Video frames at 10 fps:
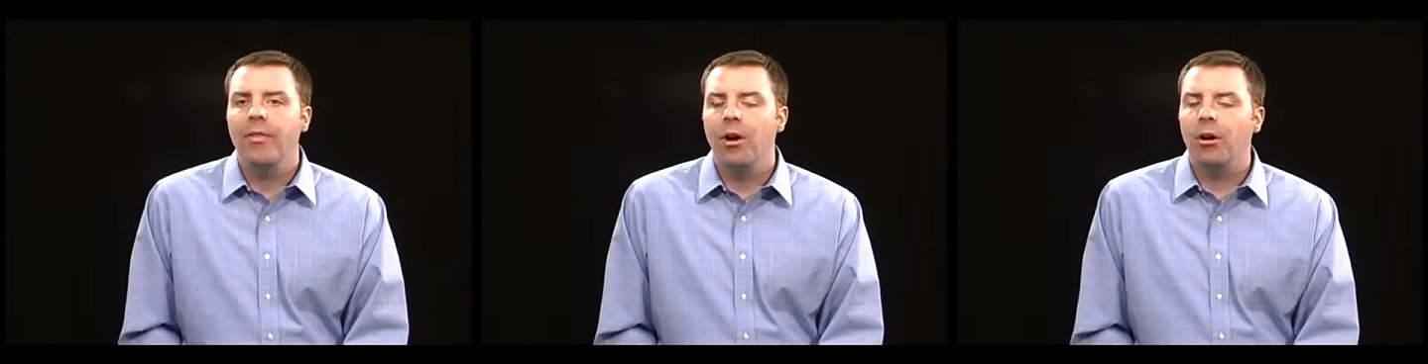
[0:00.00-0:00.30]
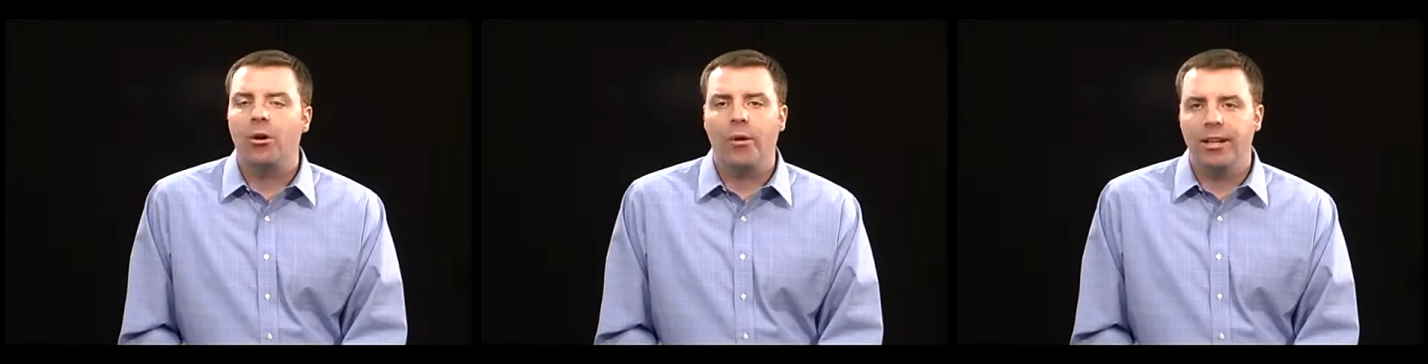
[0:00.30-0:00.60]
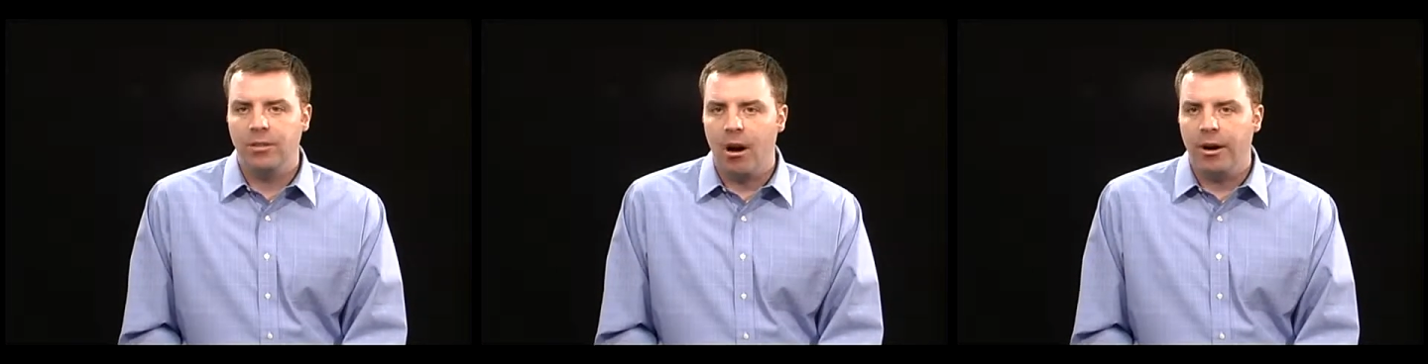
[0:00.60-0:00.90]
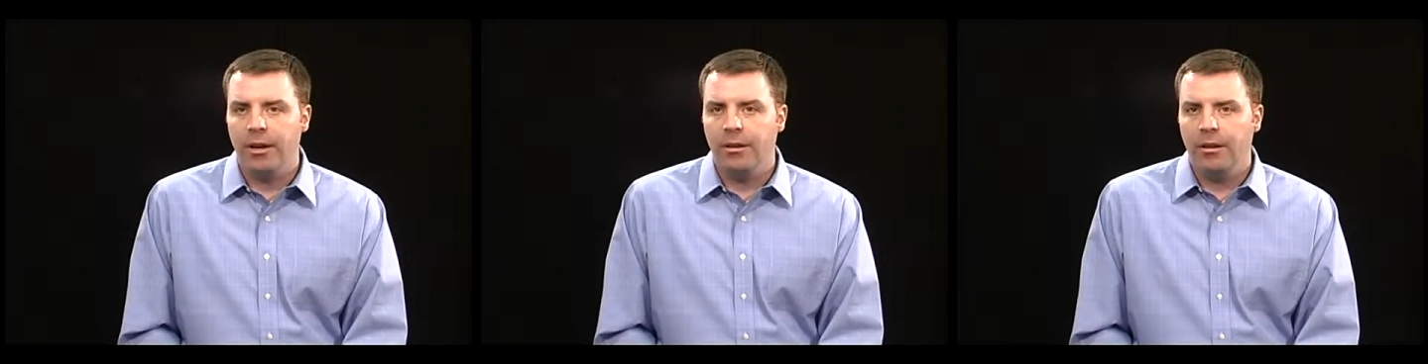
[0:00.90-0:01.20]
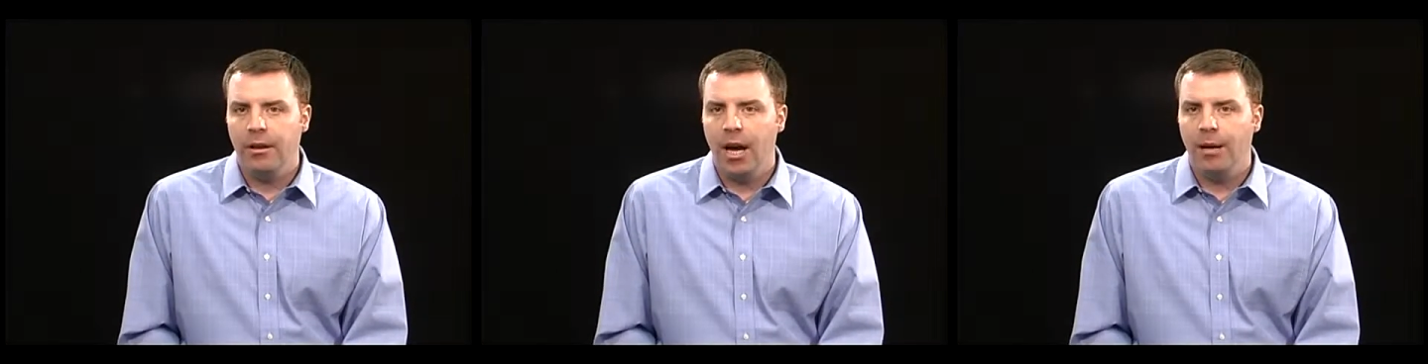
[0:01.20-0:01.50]
they're a great
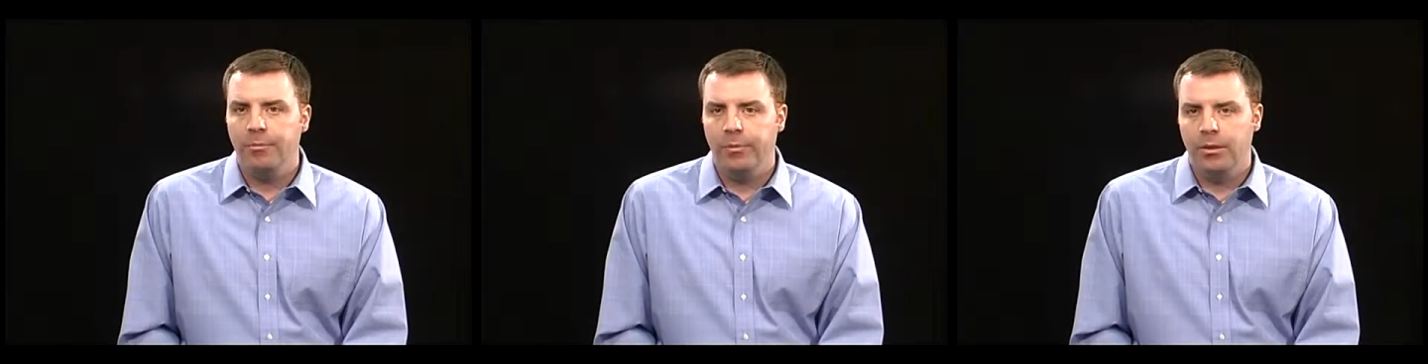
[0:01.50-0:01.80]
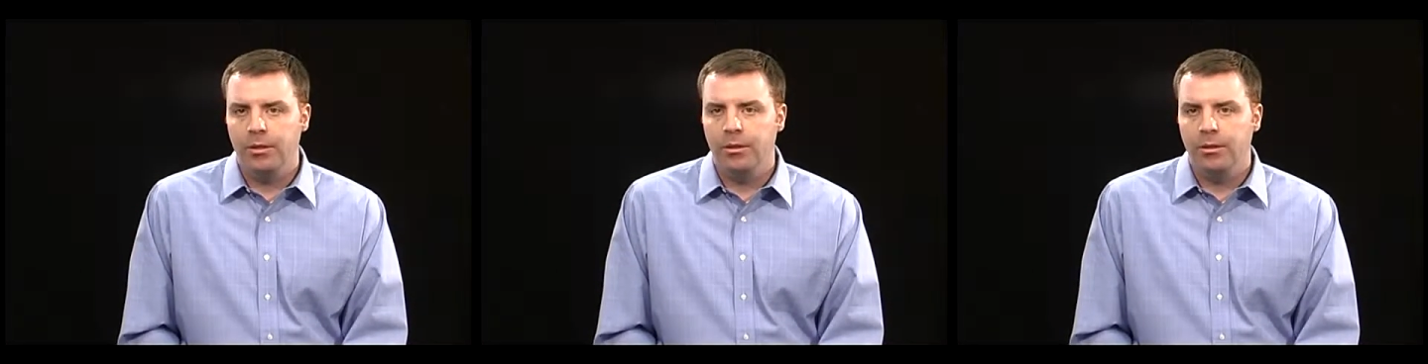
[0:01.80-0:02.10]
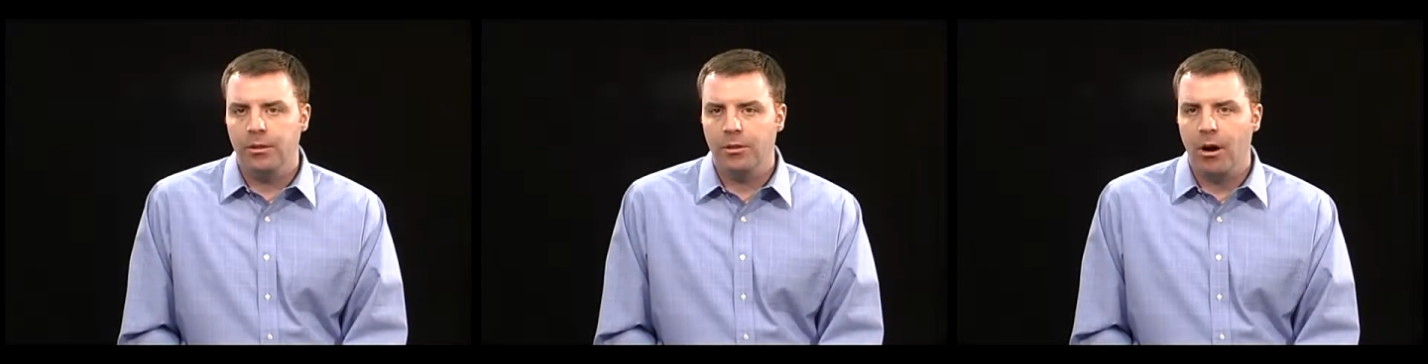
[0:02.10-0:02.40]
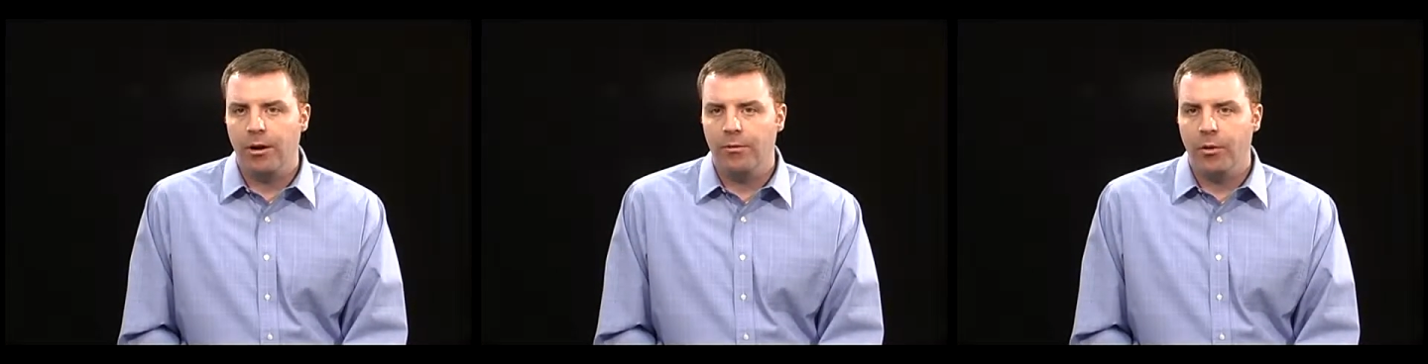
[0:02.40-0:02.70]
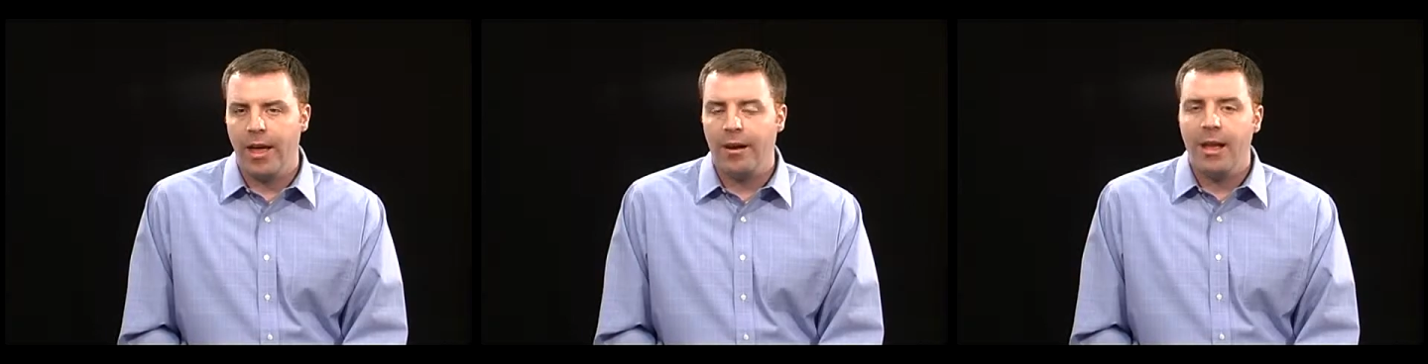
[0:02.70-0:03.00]
target to target
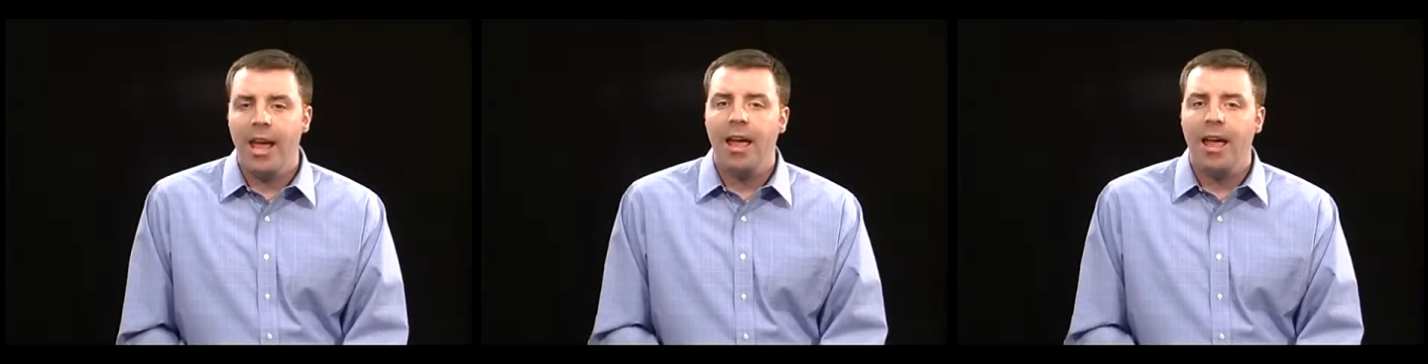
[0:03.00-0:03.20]
for that.